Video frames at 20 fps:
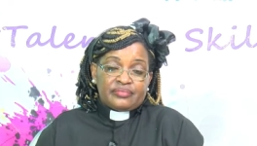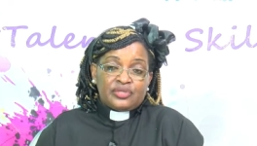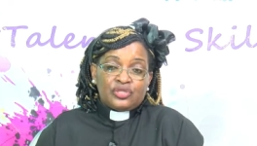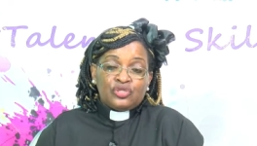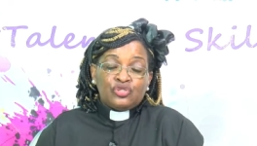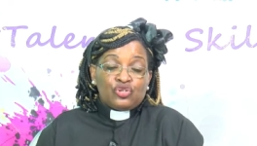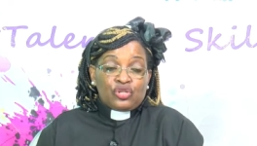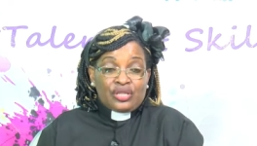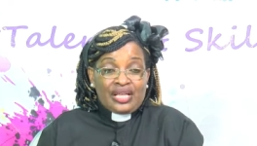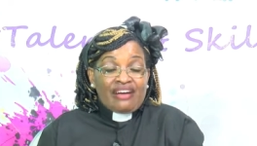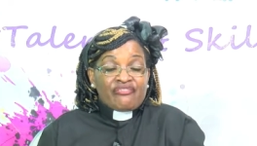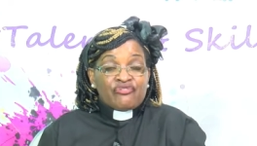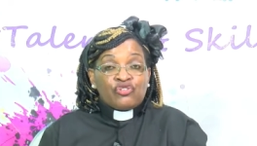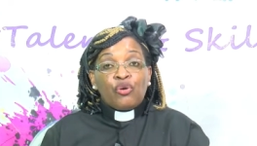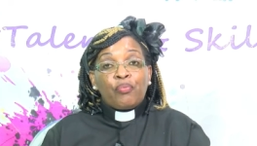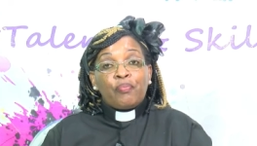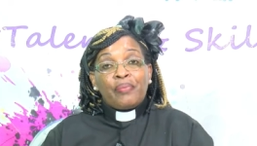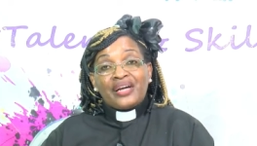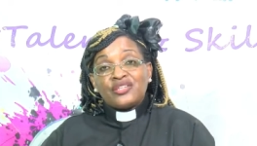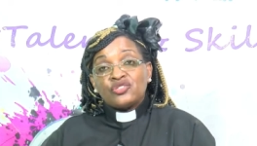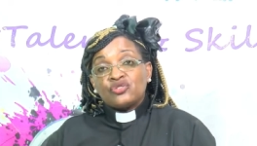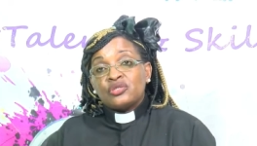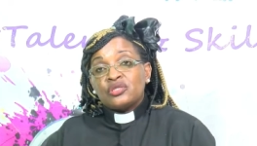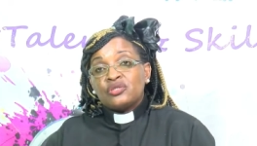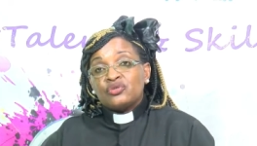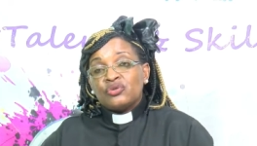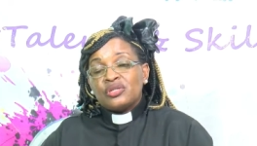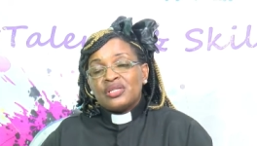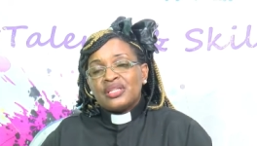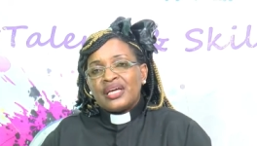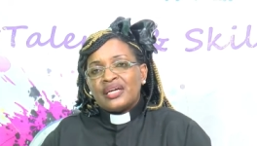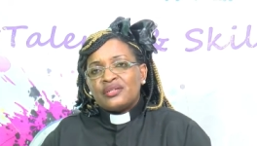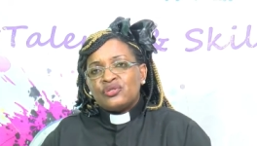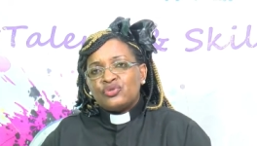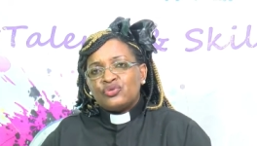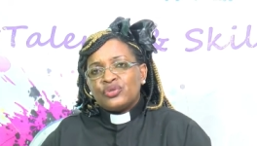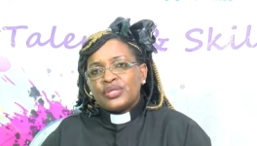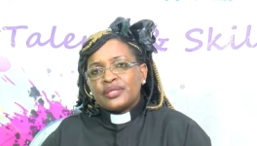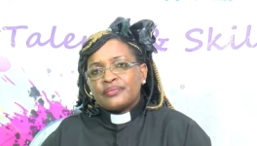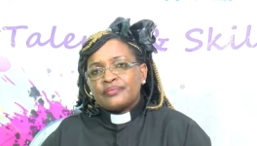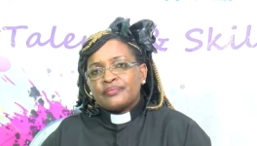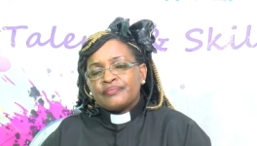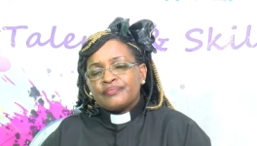you know, they have no passion in what they are doing?